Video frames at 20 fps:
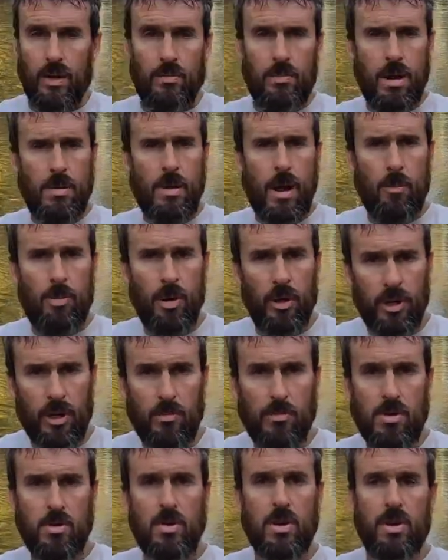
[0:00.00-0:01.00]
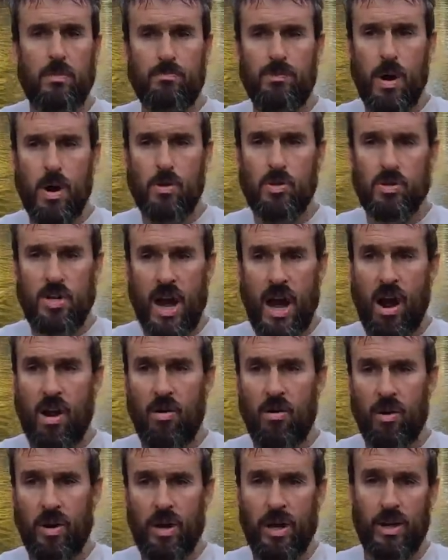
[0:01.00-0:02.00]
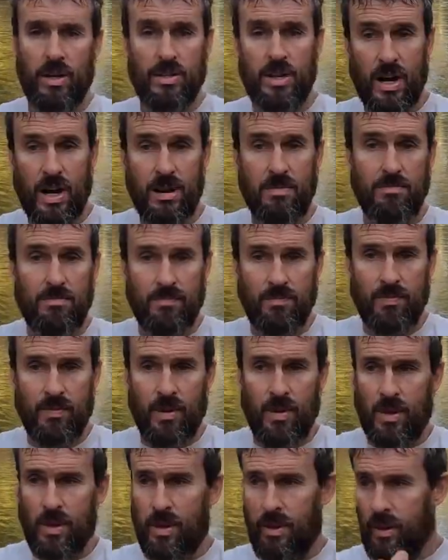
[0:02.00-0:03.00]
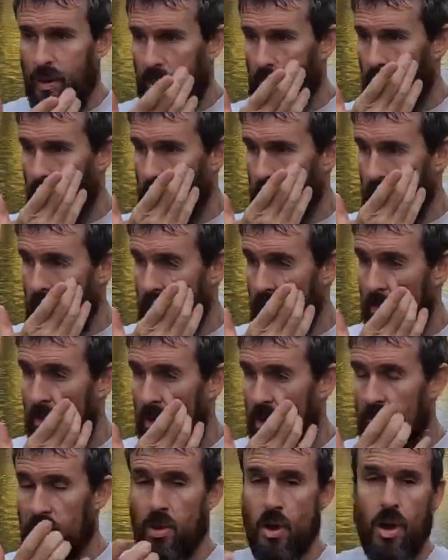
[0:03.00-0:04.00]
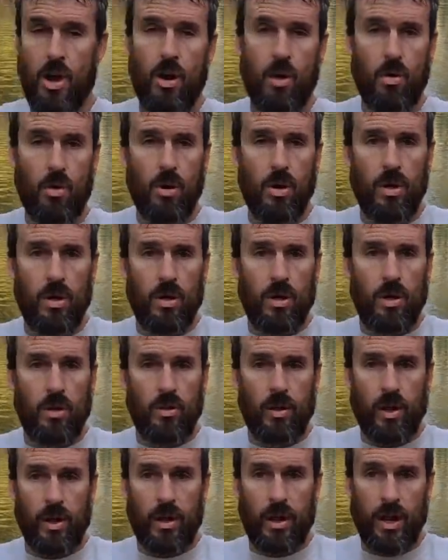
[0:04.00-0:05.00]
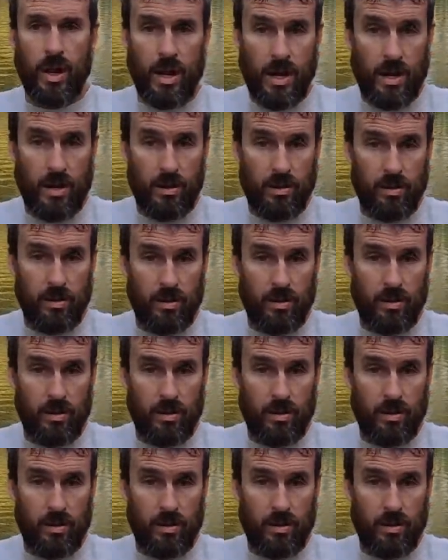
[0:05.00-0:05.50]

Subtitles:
Maybe I'll put a community post out ahead of time, letting everybody know that, hey,